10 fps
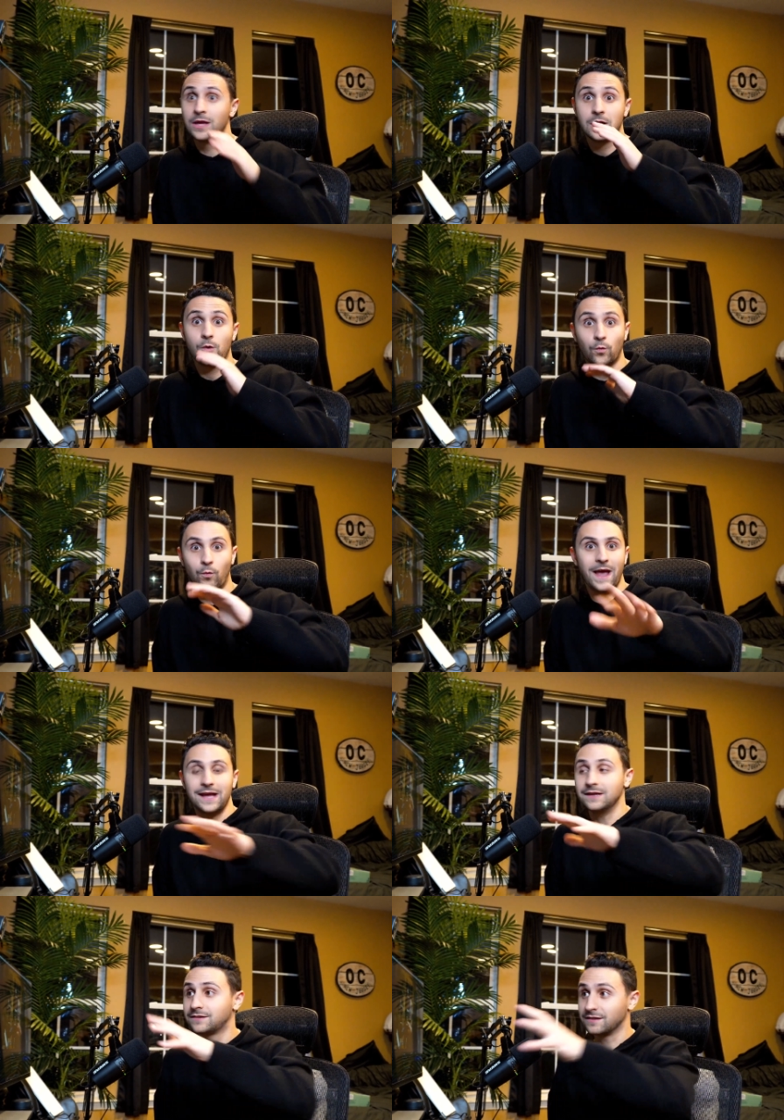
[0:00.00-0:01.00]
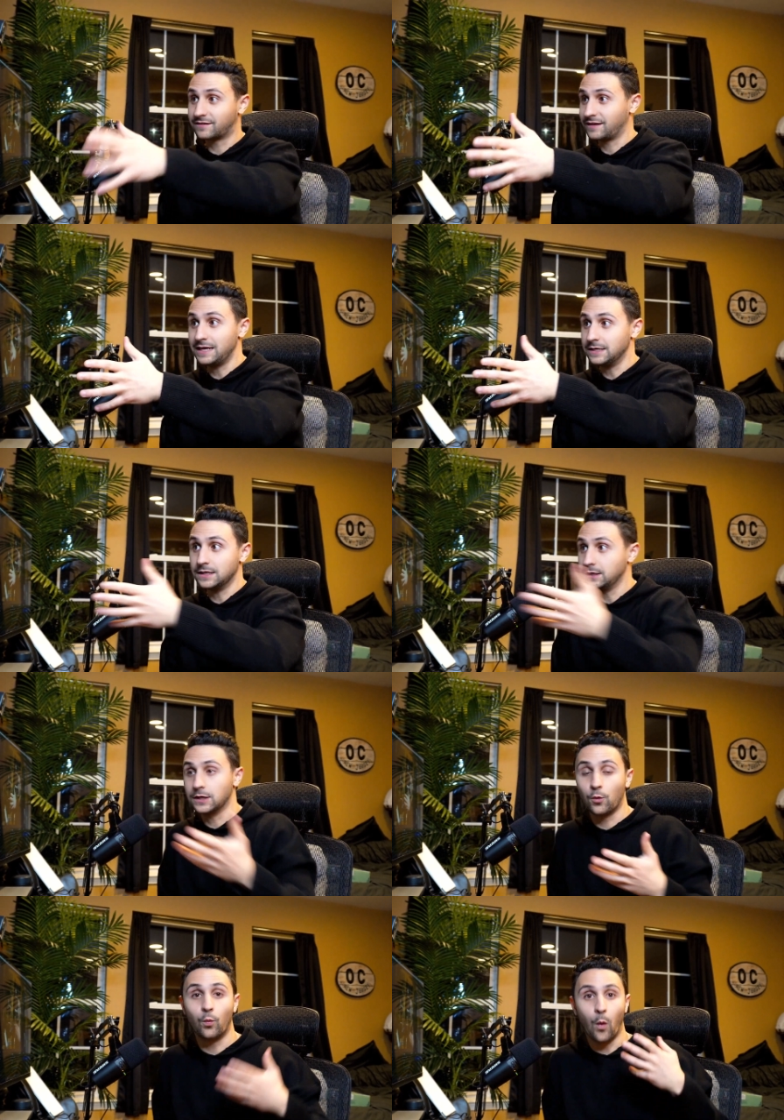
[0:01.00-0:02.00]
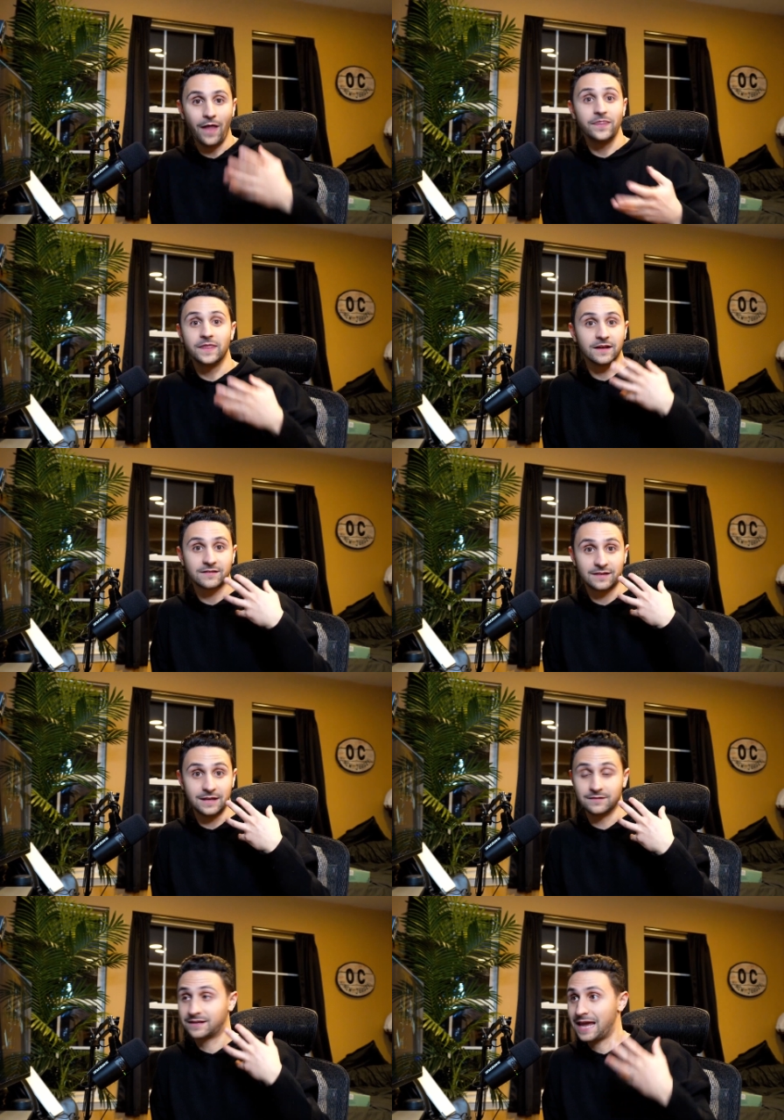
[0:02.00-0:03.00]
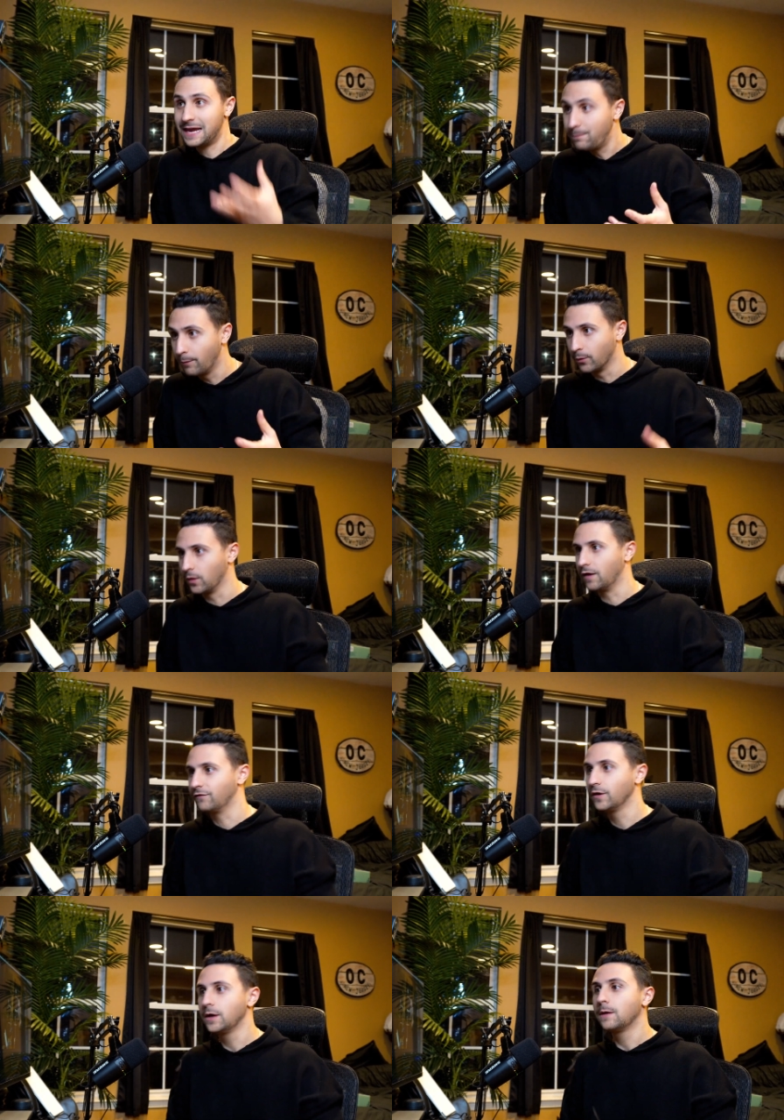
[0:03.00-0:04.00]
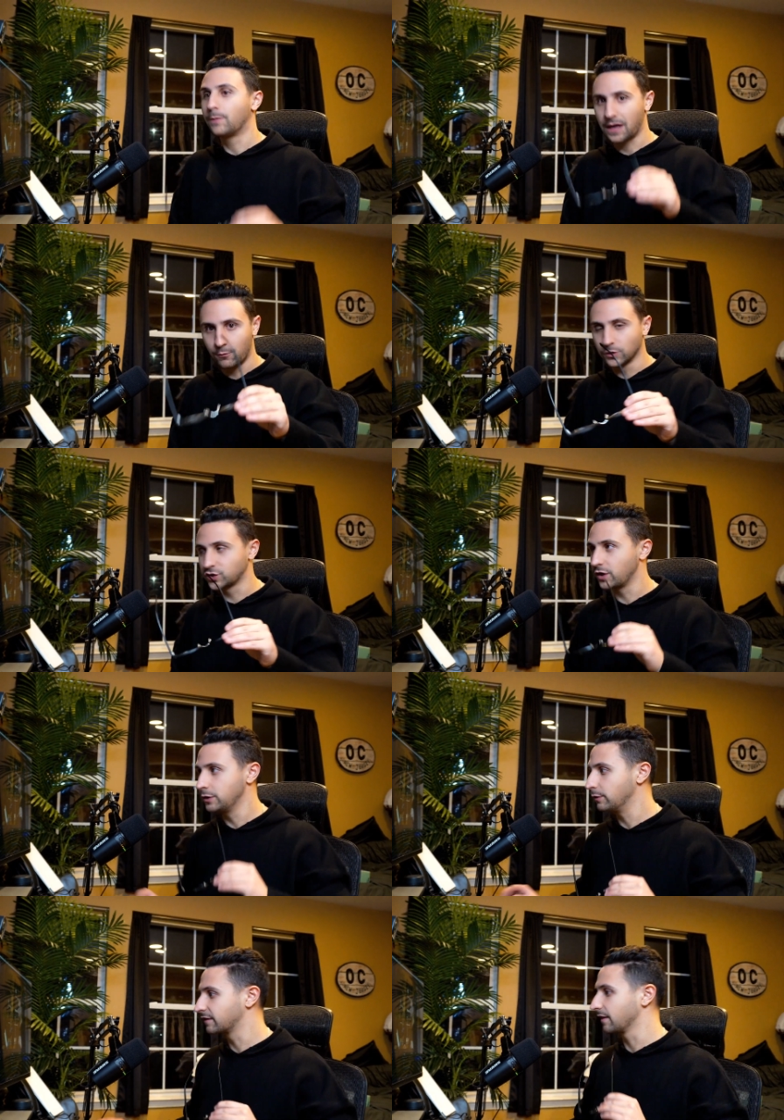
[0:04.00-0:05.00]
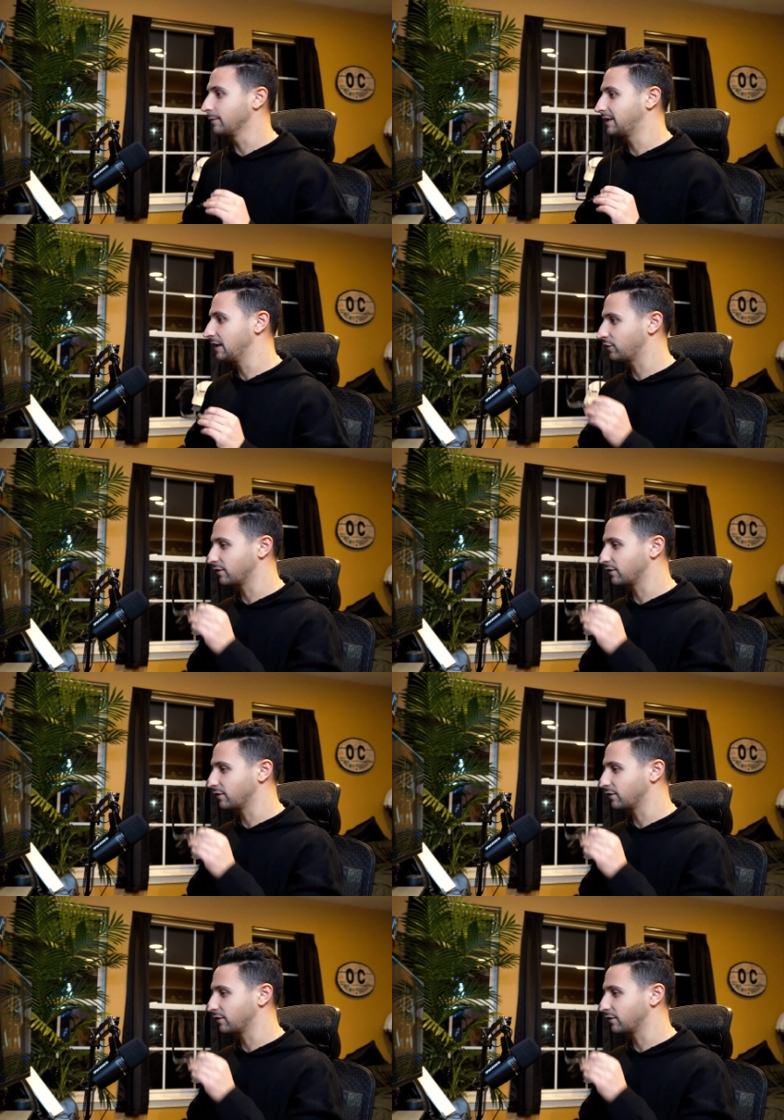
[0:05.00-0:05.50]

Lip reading: way to see, what this is capable of. But I will show you its limitations and